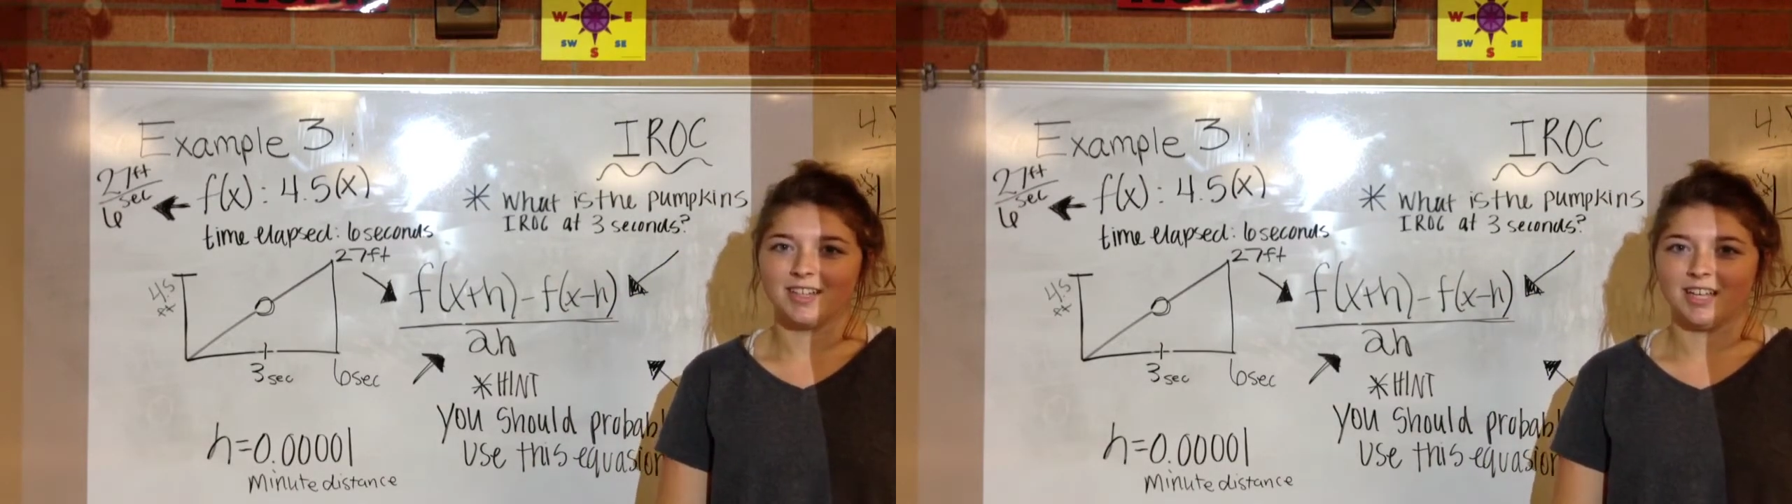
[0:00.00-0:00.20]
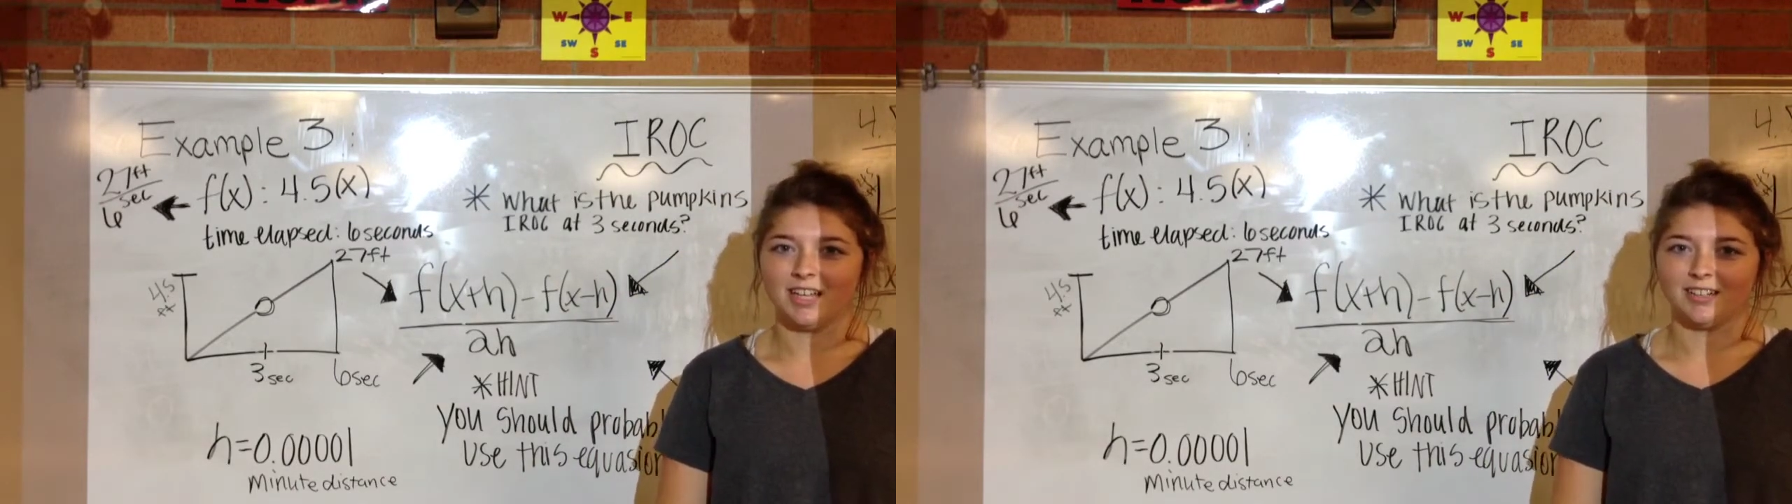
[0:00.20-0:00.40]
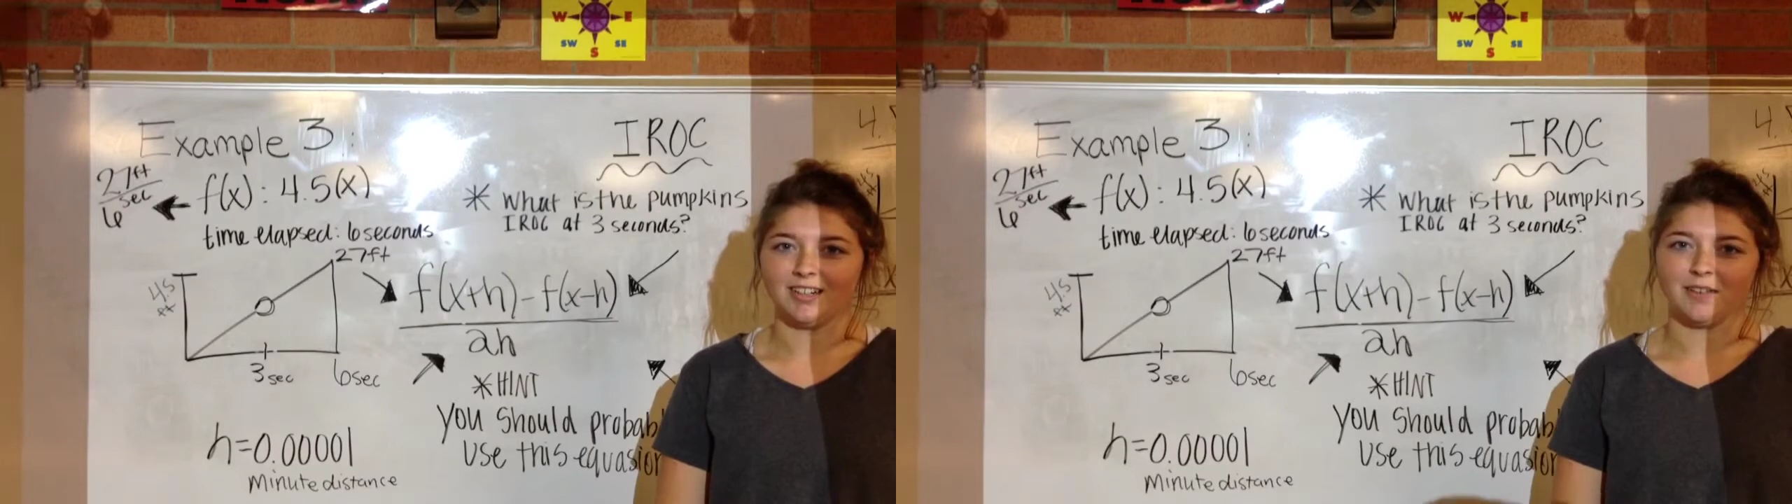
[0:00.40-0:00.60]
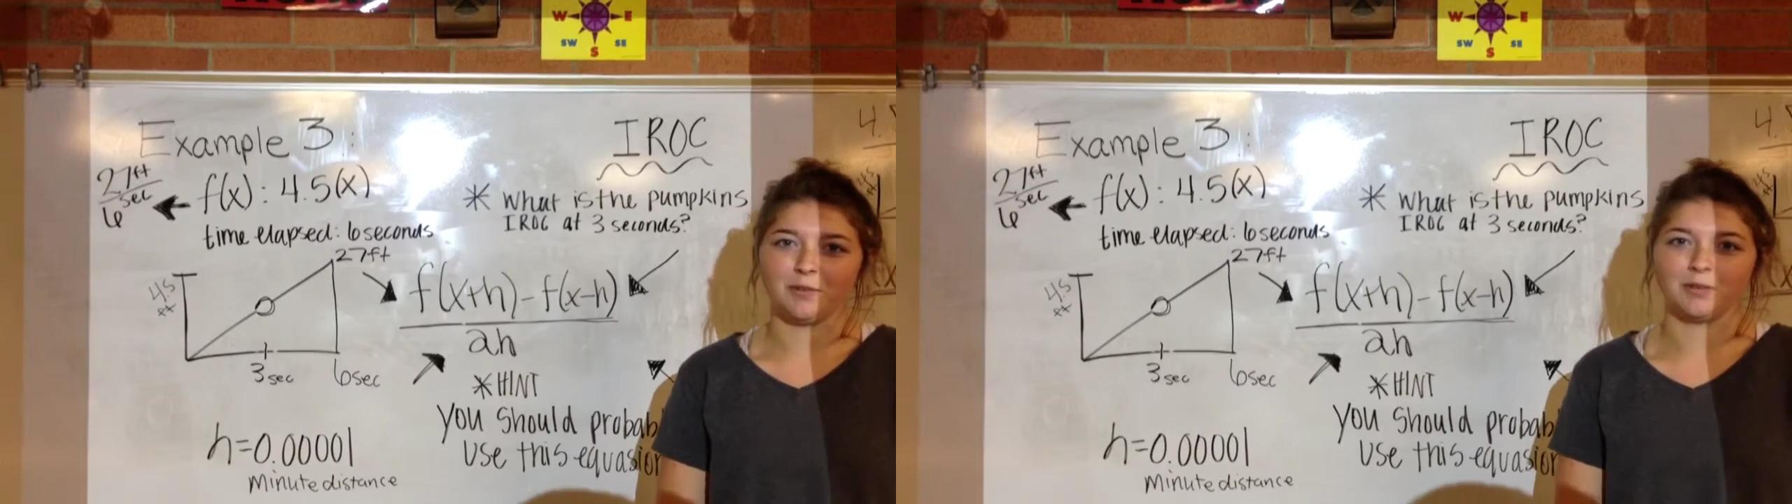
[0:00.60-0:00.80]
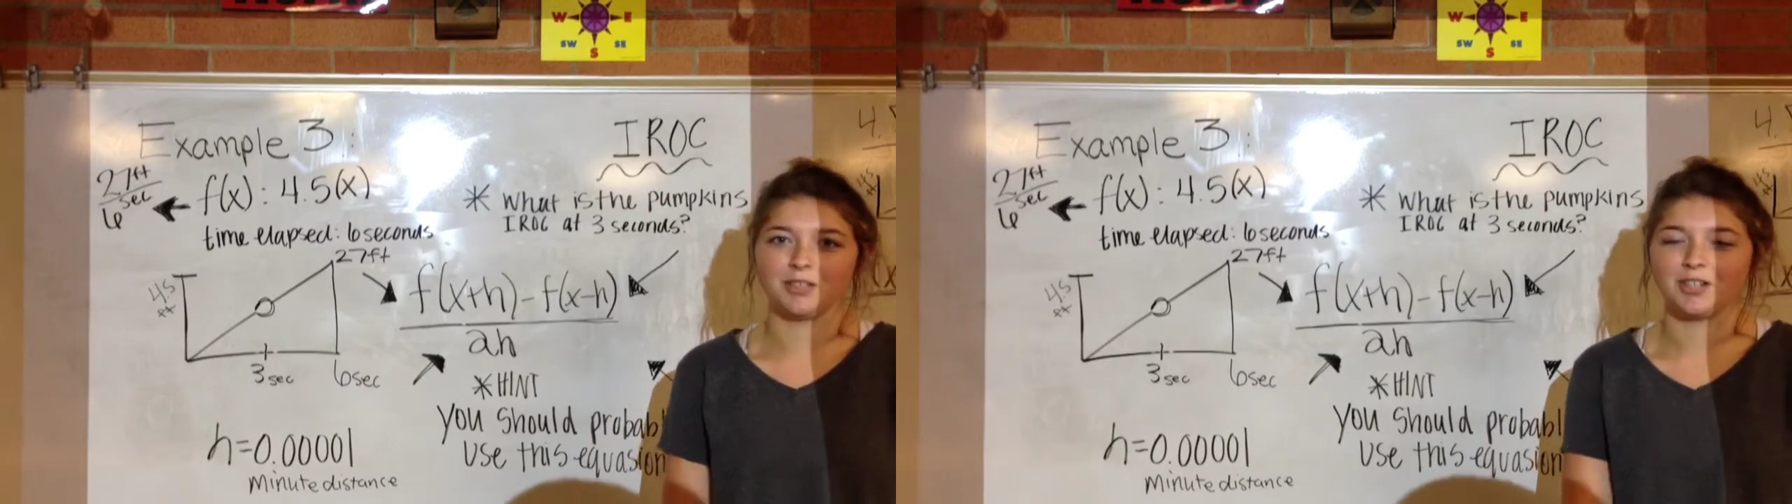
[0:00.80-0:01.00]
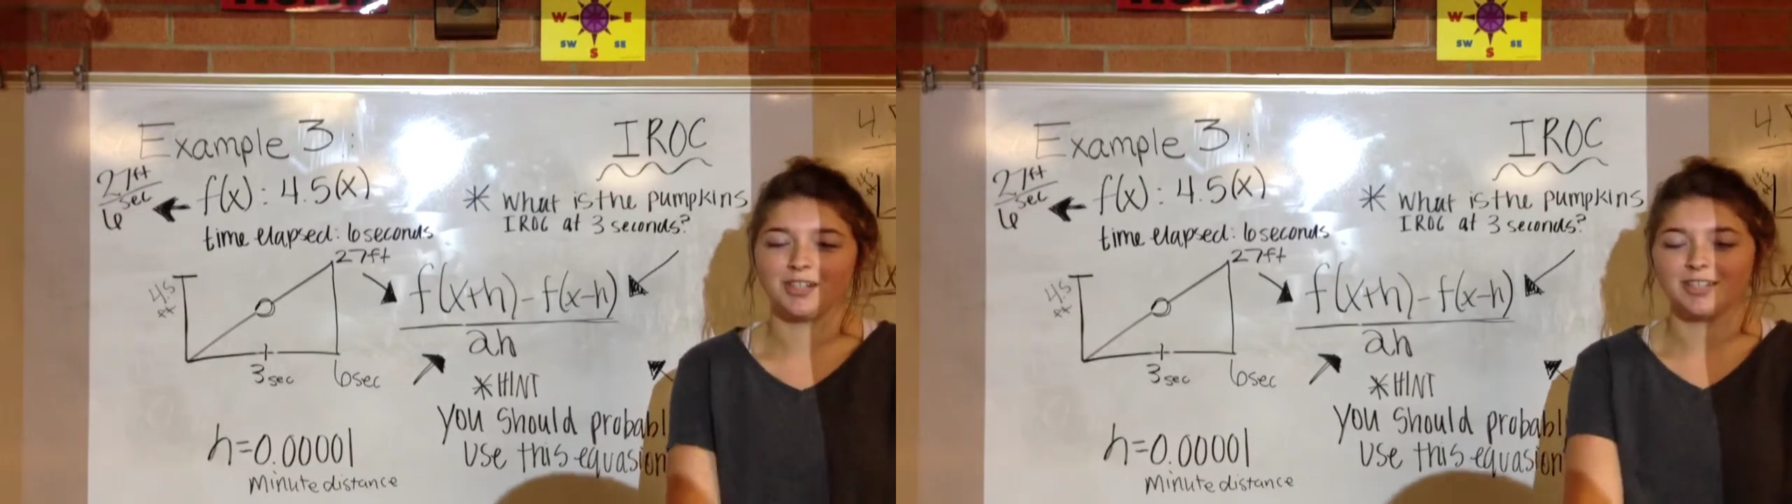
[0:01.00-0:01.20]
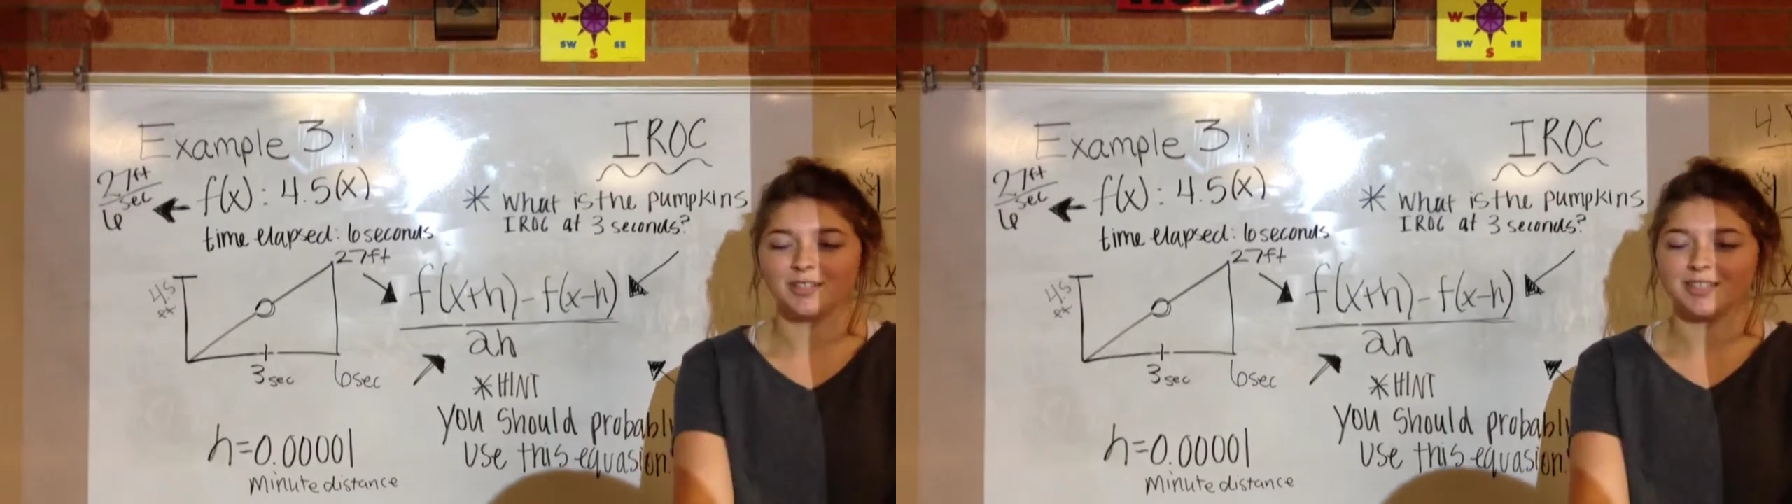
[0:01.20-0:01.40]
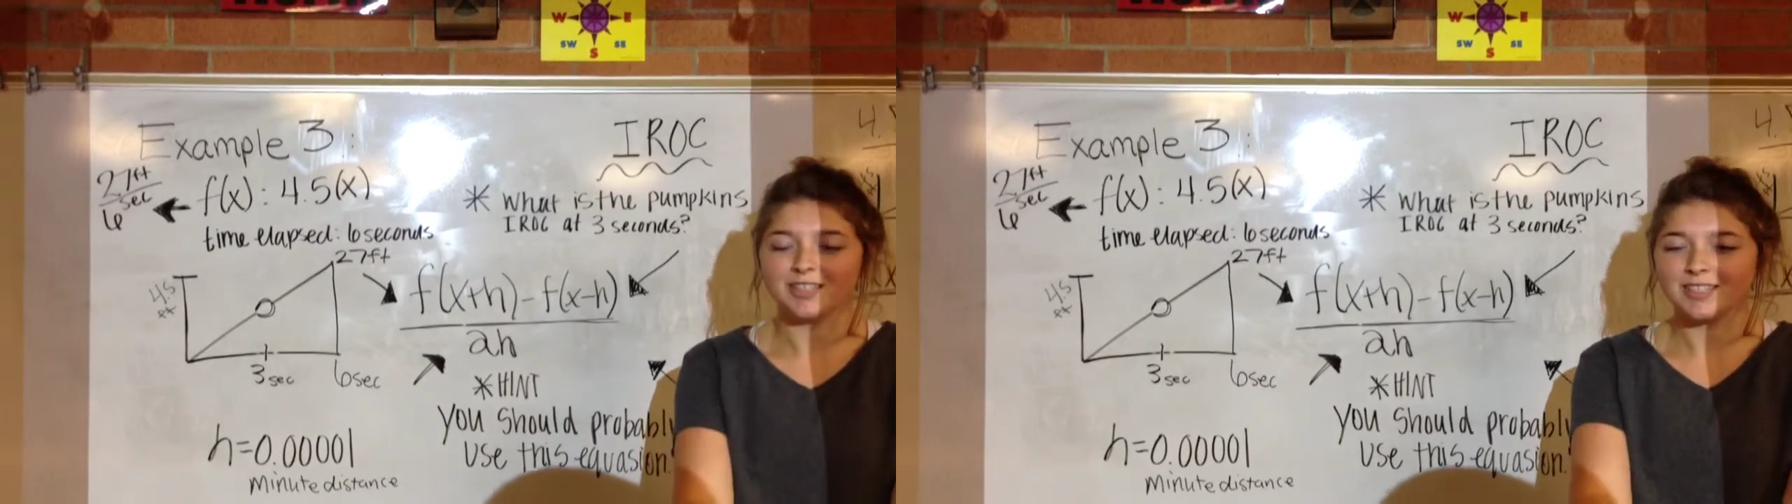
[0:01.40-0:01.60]
and everyone try to do
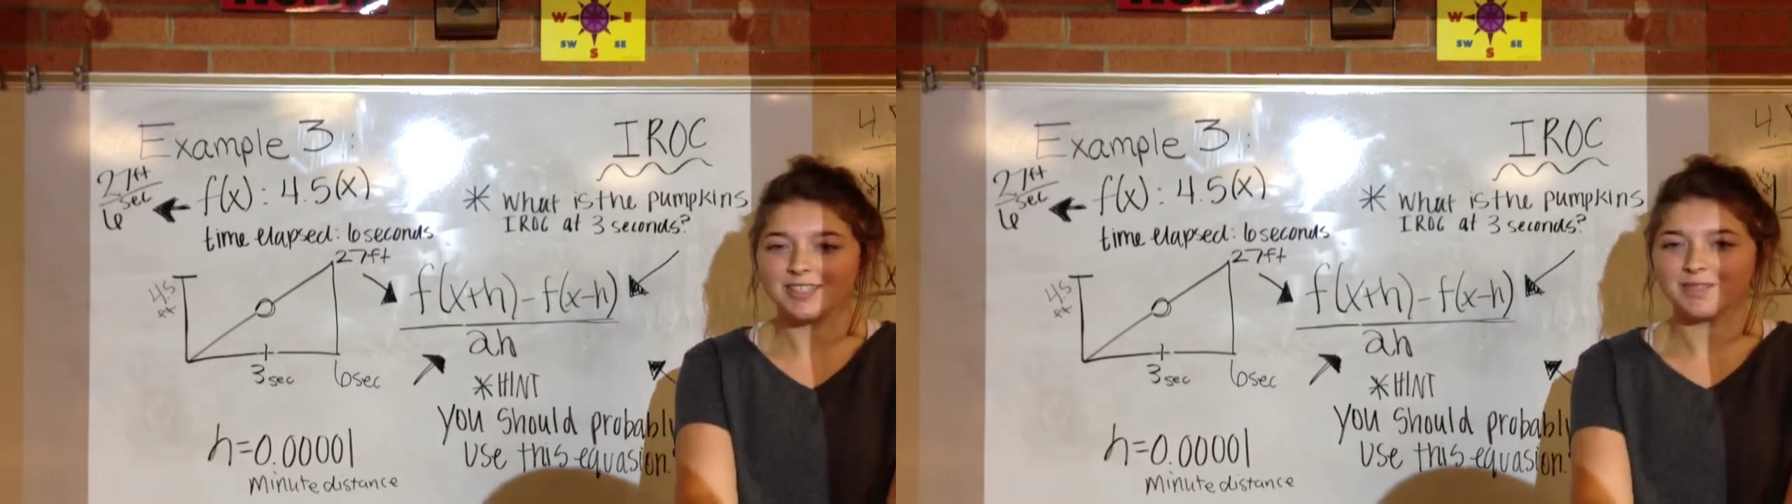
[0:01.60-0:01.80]
this.